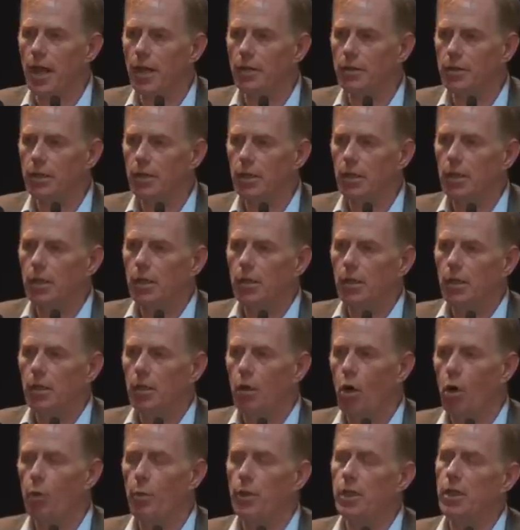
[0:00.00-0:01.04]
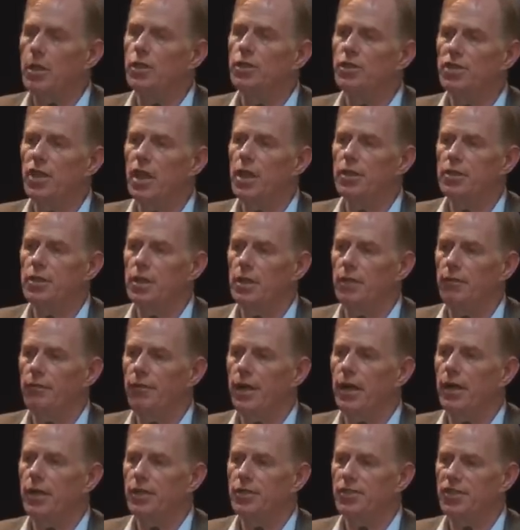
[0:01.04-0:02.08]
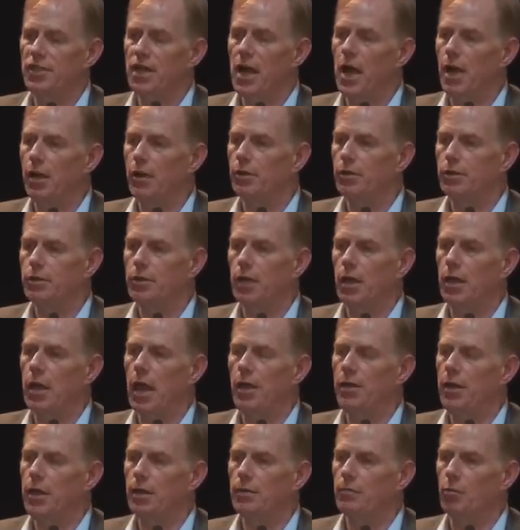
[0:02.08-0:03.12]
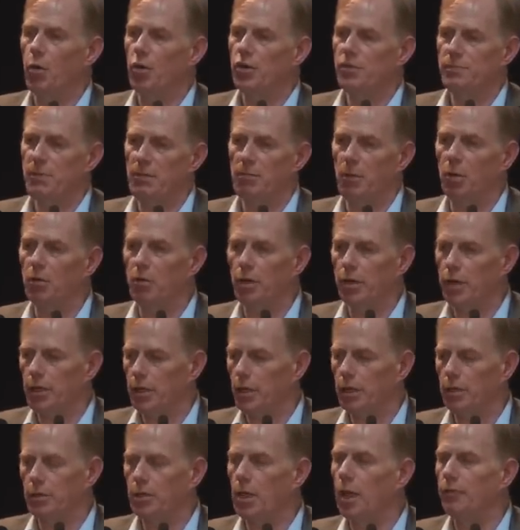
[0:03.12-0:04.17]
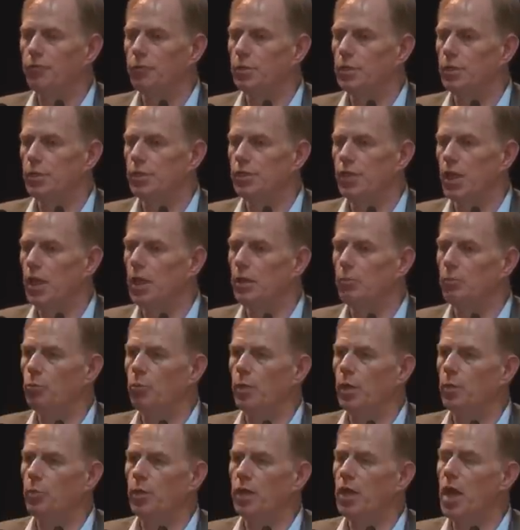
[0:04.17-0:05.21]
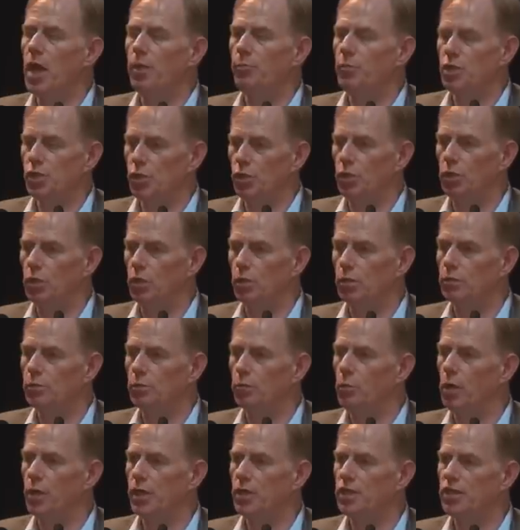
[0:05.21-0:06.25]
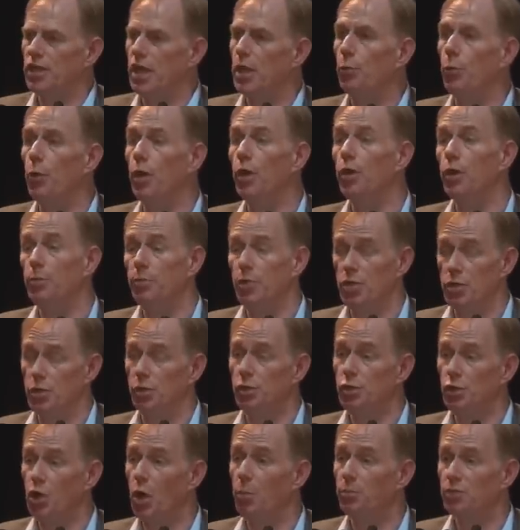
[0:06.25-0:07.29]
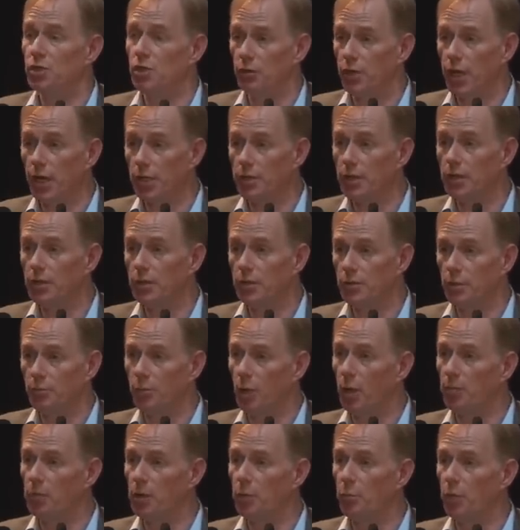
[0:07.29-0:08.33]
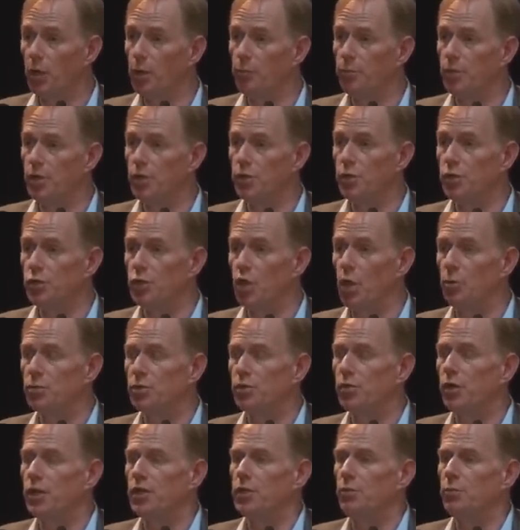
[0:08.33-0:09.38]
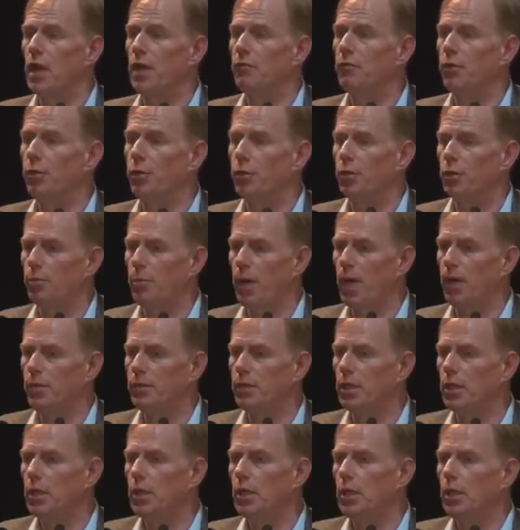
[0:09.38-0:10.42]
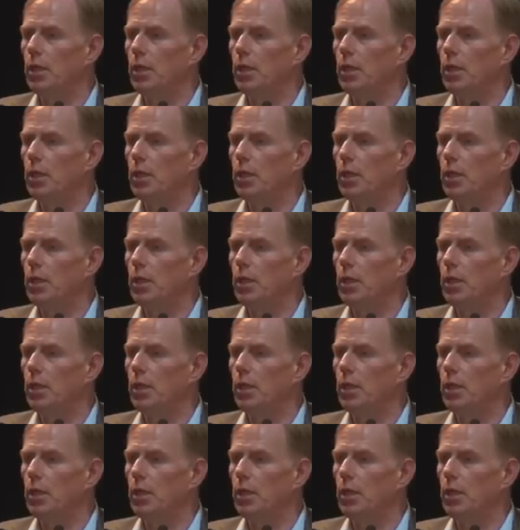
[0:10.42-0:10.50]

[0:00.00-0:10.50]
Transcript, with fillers: yet. All we can say is there are various scenarios. And I think most people who look at it have to say, we, we can't be sure. To what extent will there be new jobs created? There probably will be new jobs created we haven't thought about.